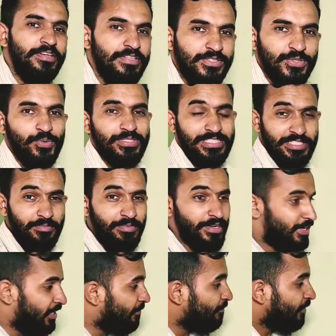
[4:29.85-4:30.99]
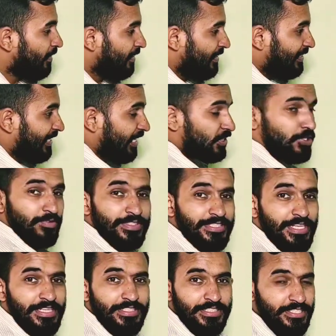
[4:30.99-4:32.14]
So similarly, in case of
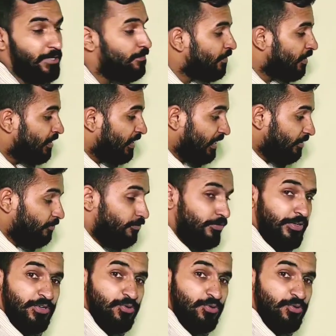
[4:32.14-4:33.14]
CNC, if we